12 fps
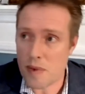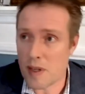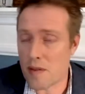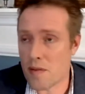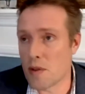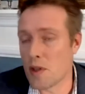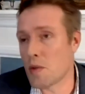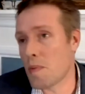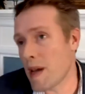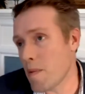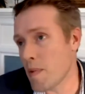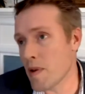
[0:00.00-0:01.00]
But through these
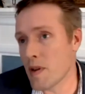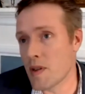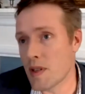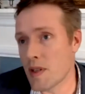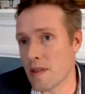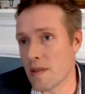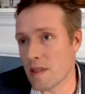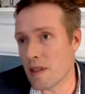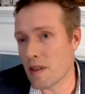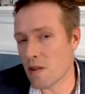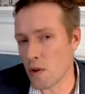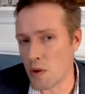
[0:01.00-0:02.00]
papers and you
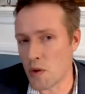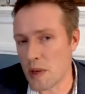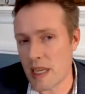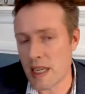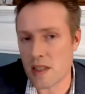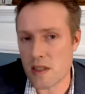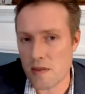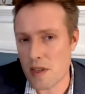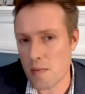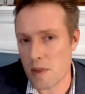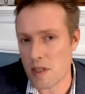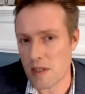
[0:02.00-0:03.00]
know close readings of
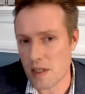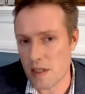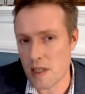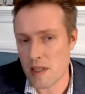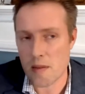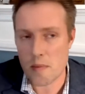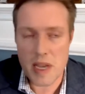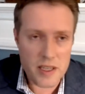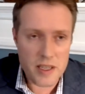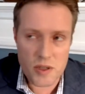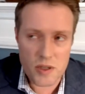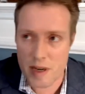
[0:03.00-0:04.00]
some of these existing
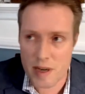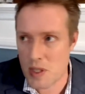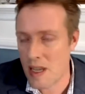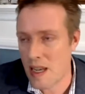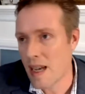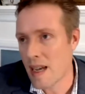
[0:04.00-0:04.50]
manuscripts,